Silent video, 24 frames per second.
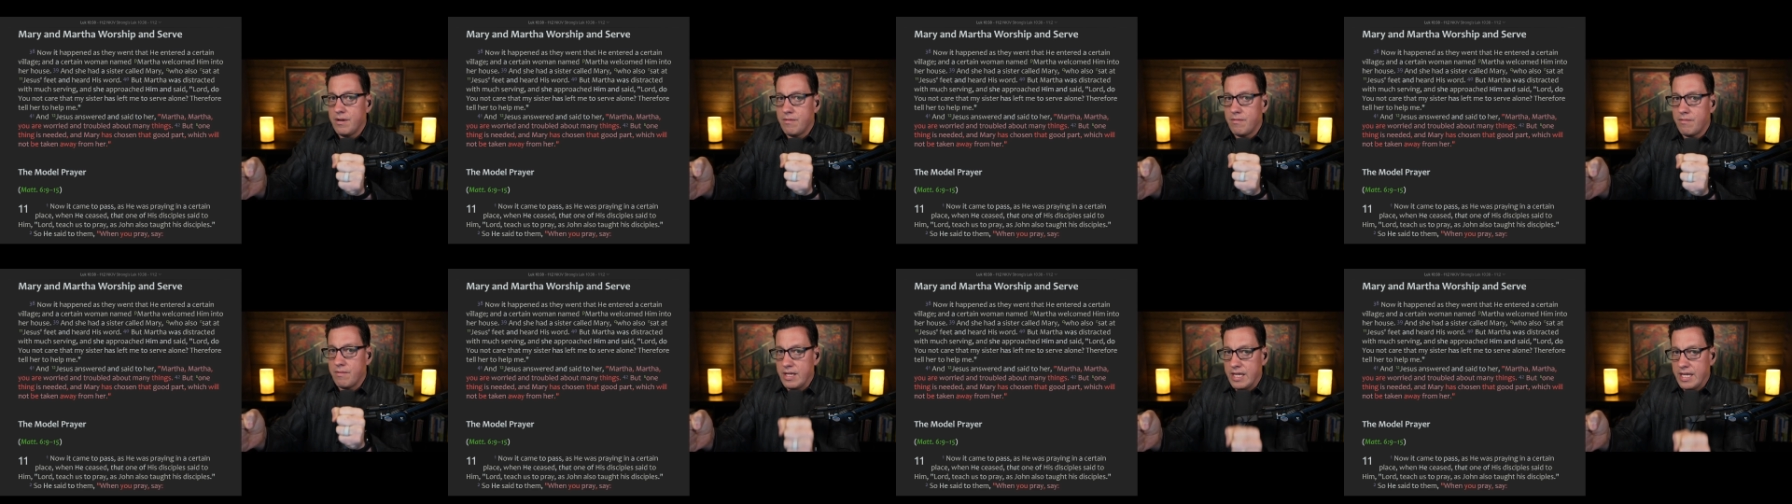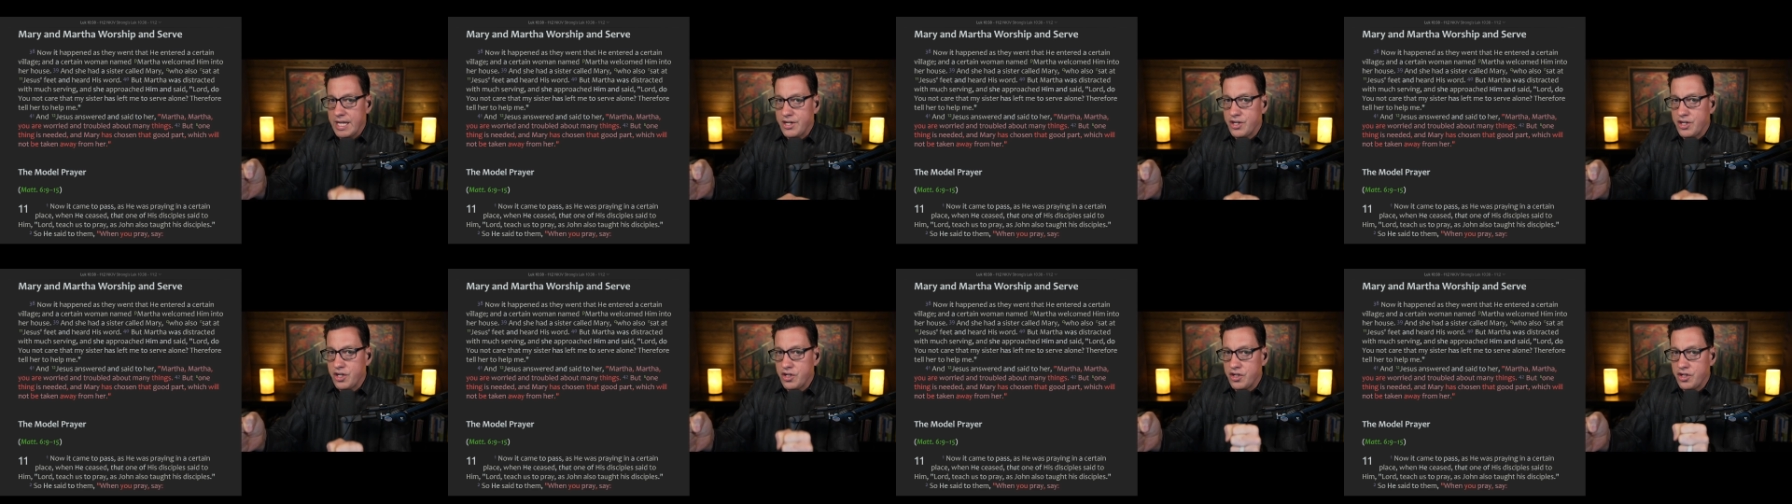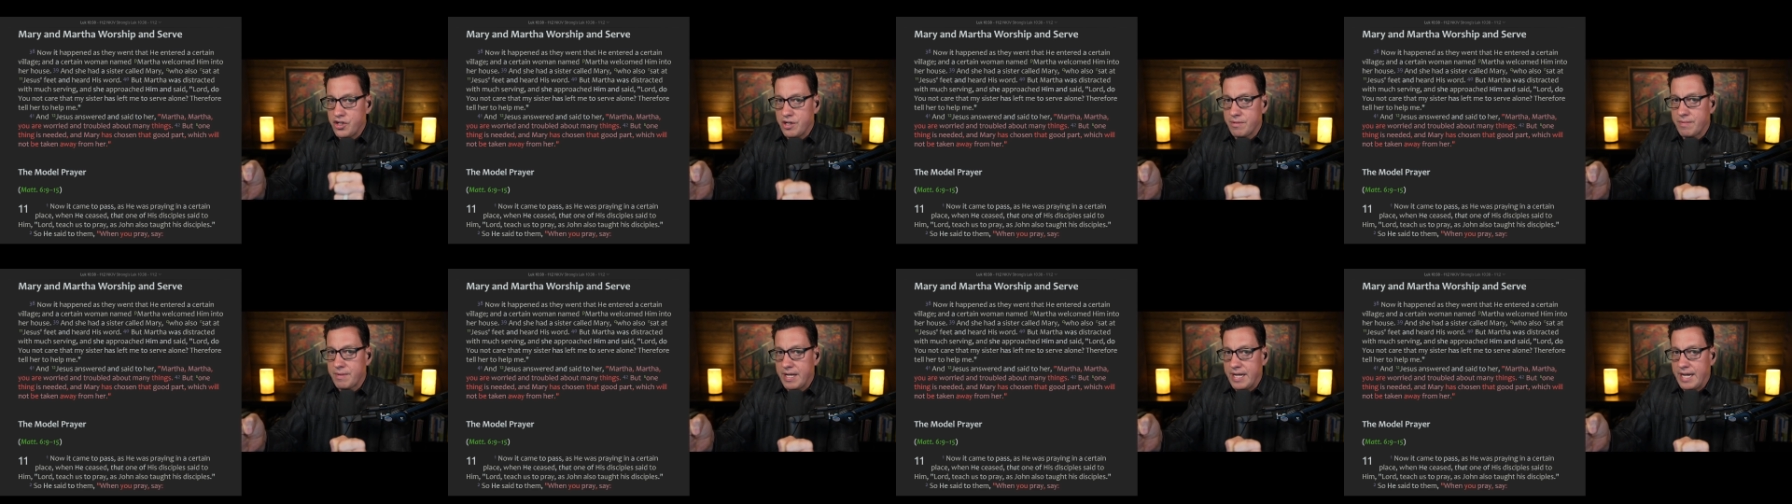
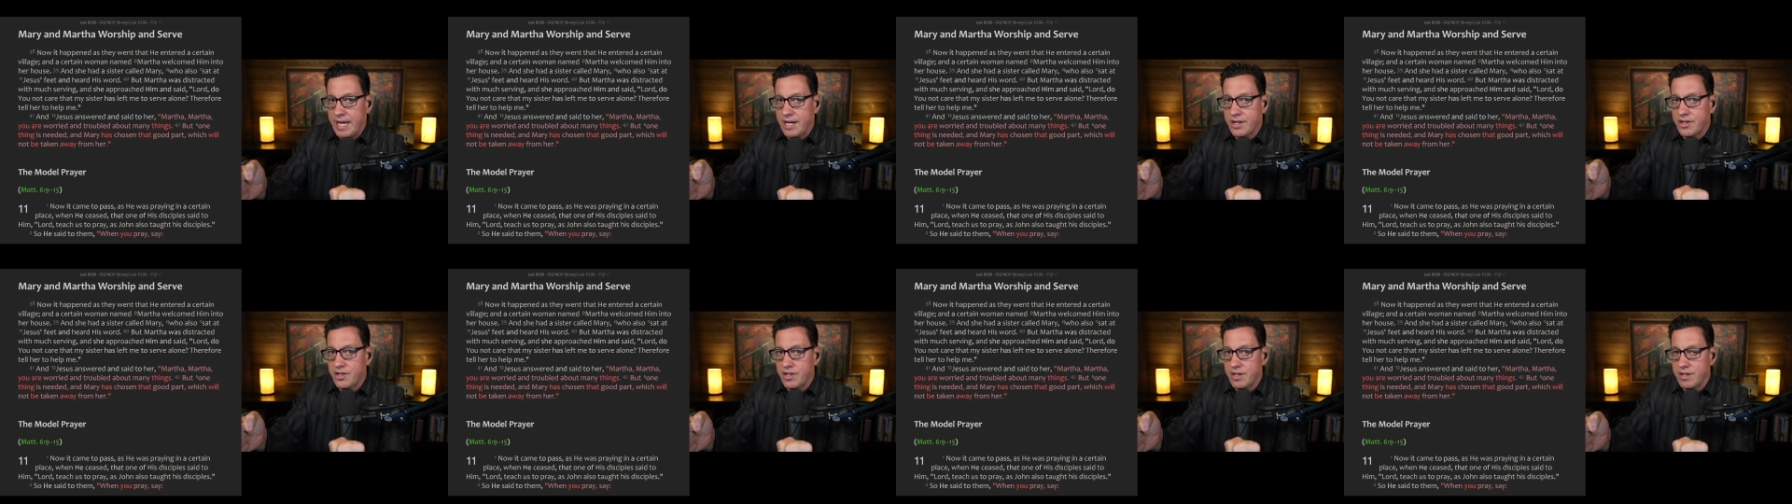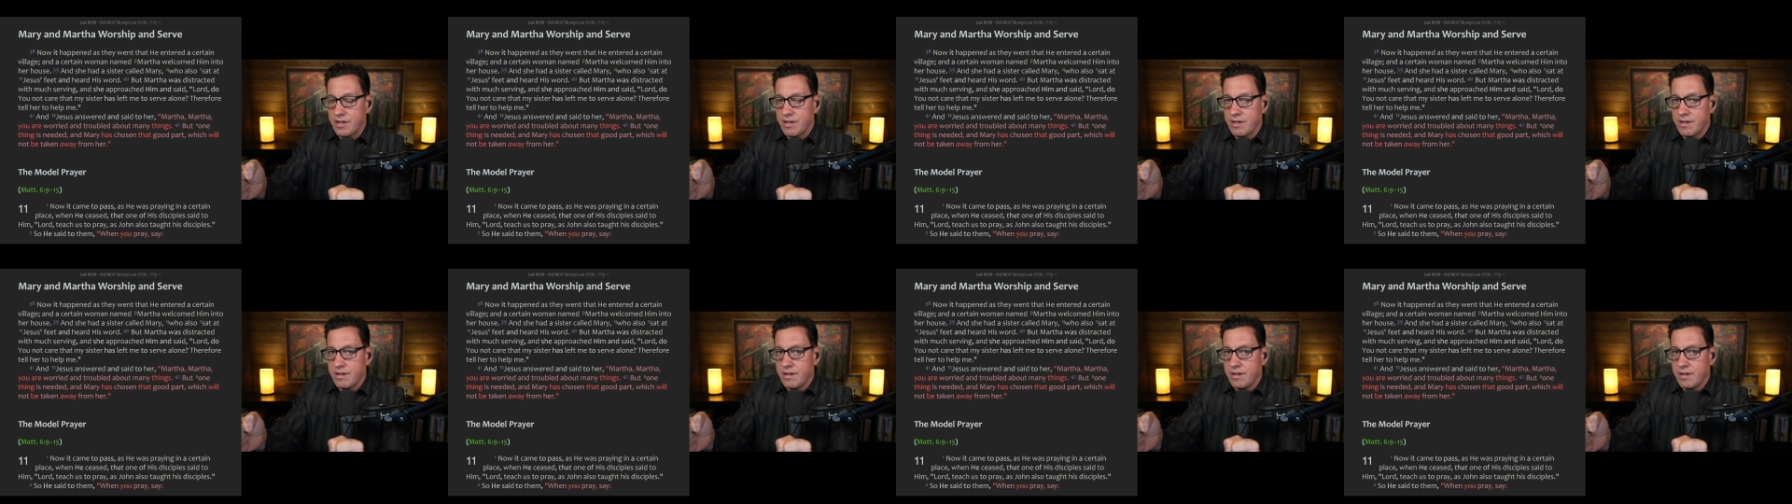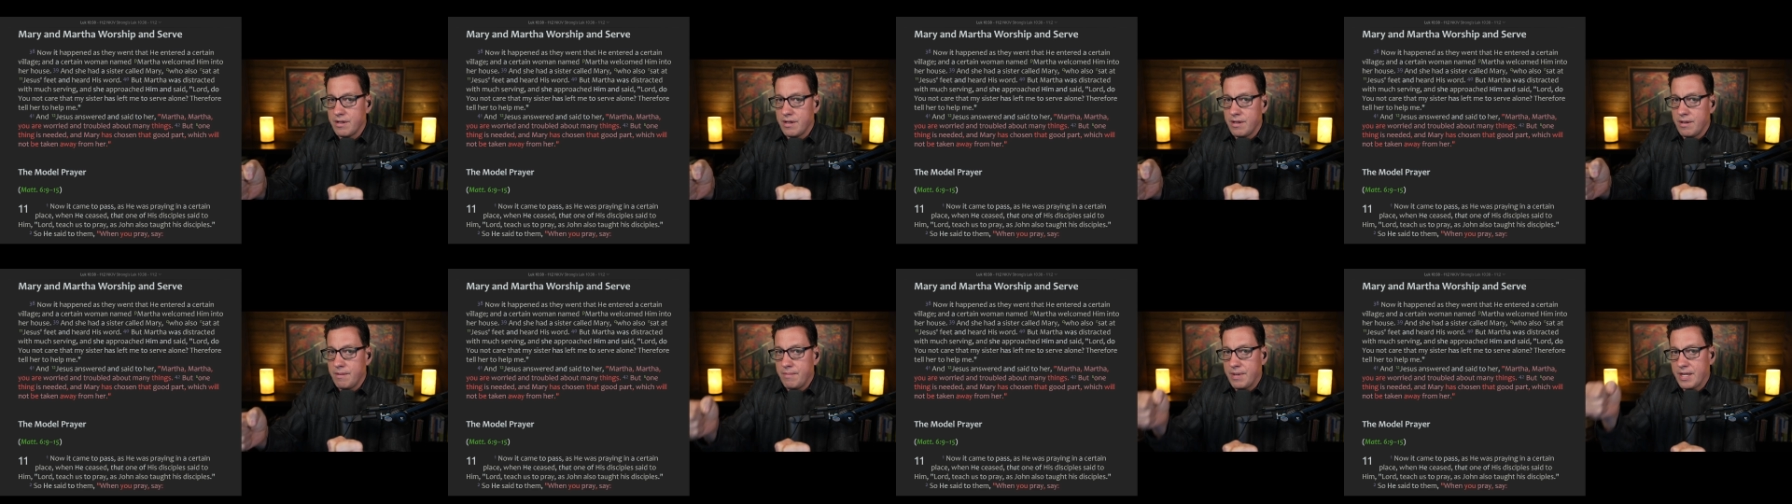relationship connection
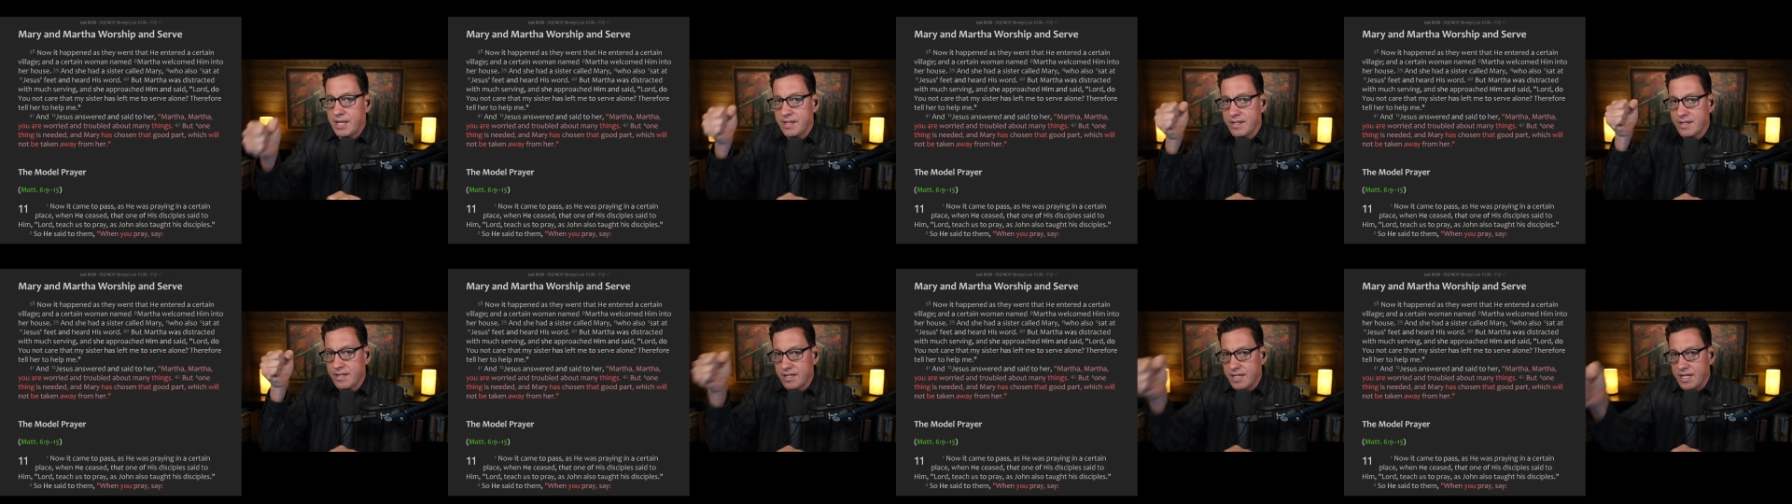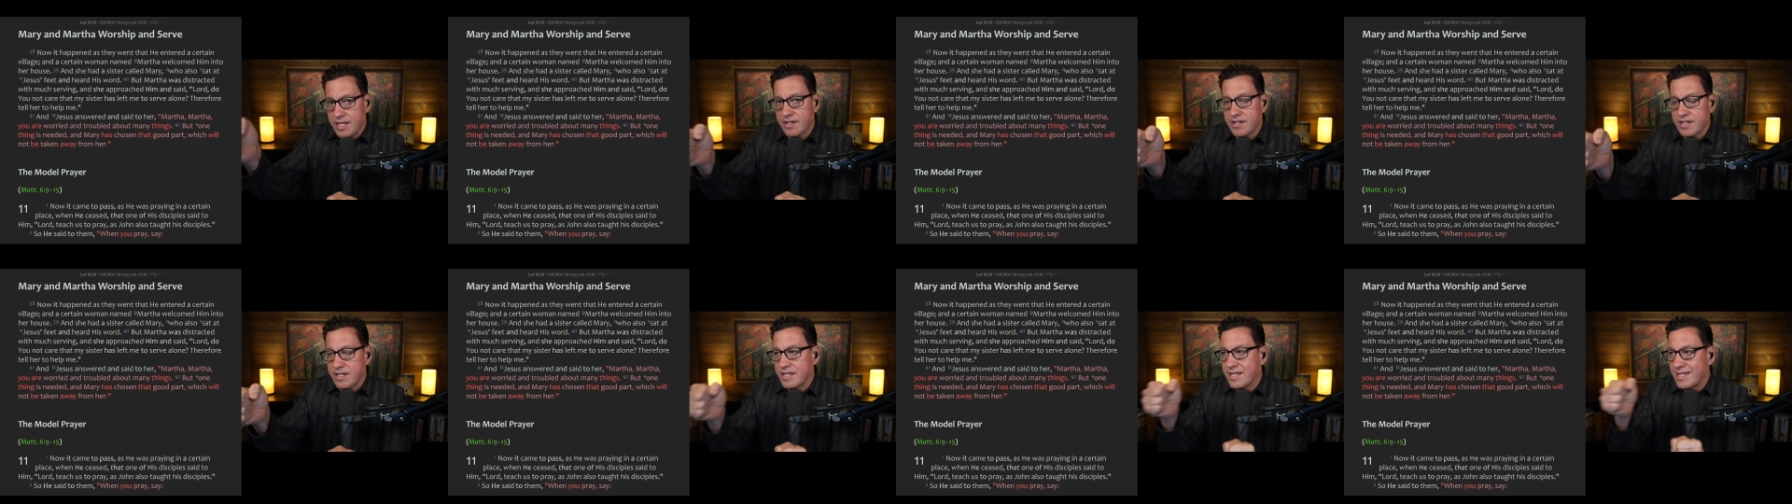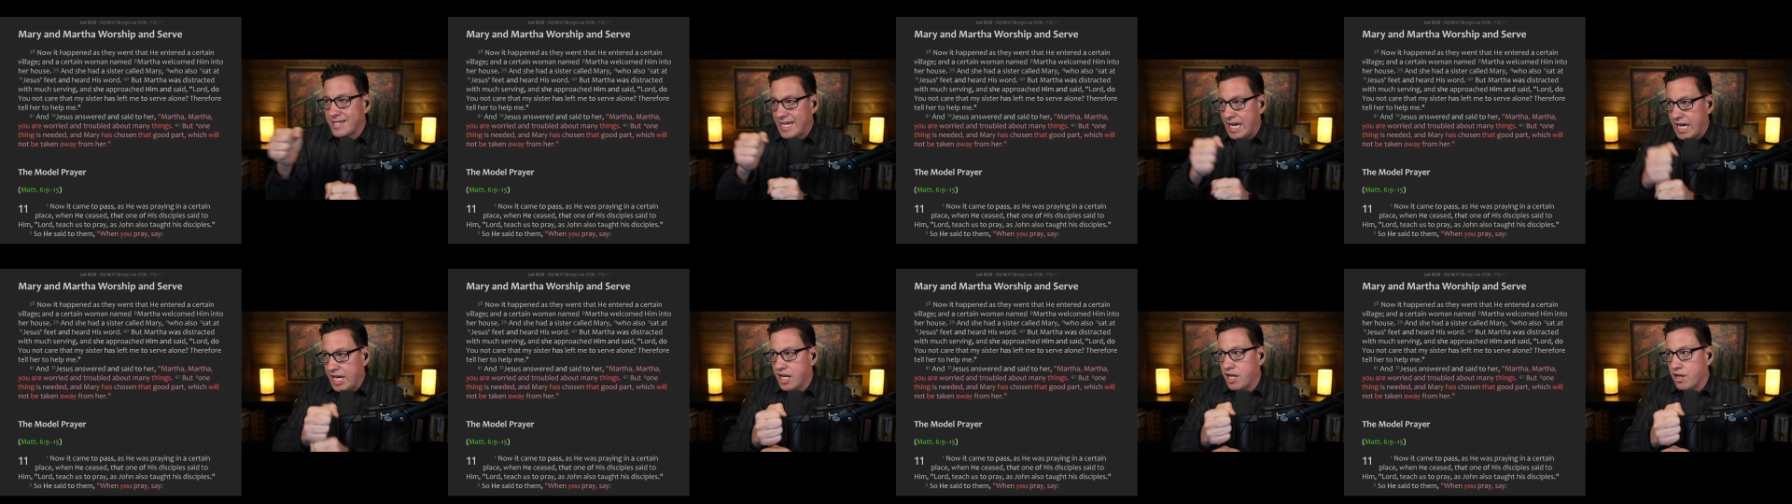because this is
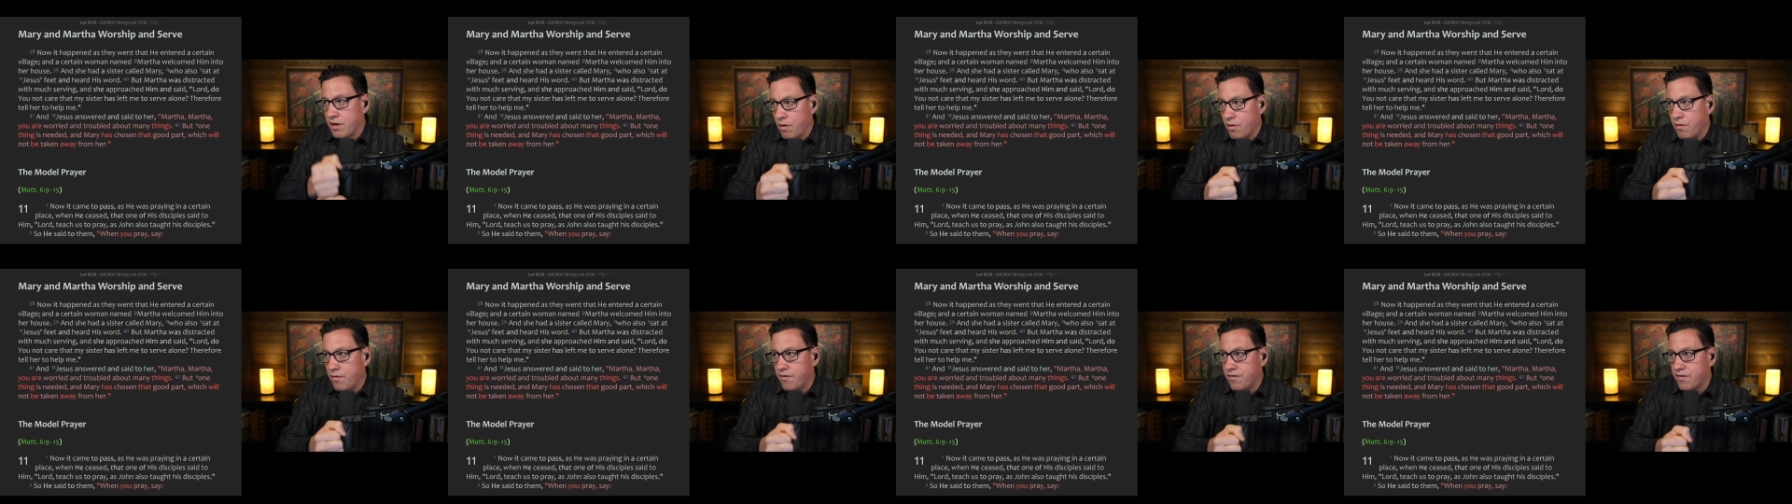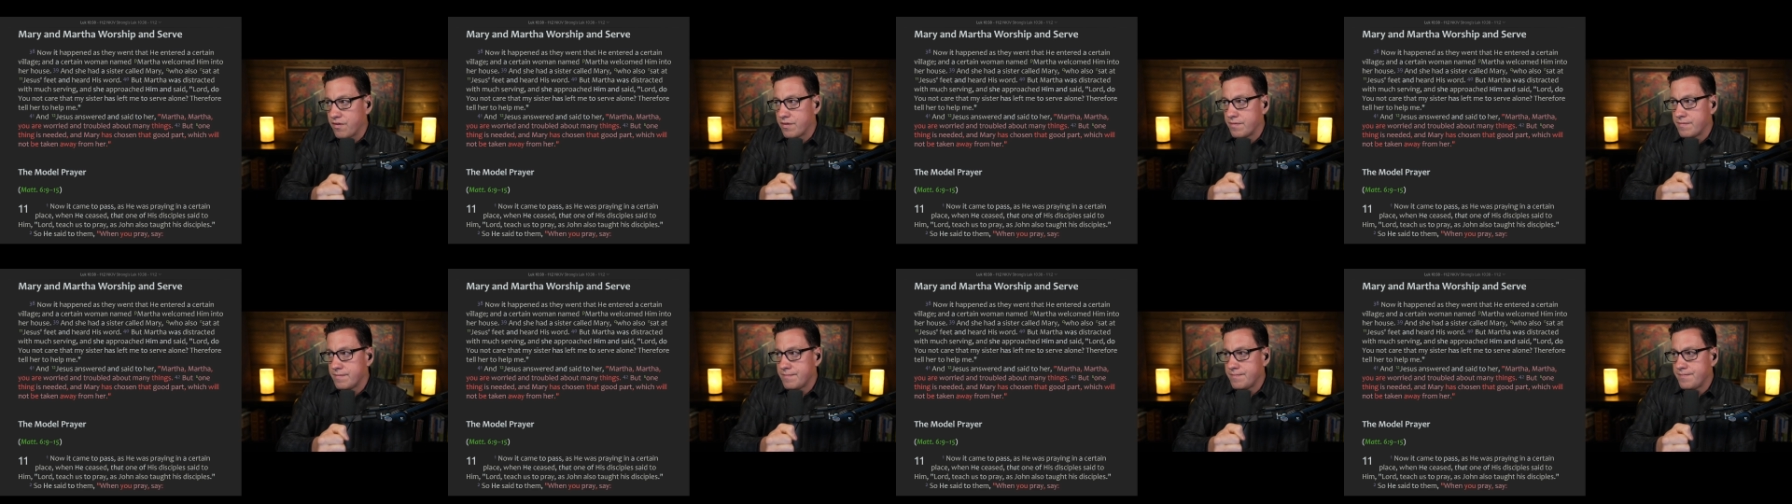taken over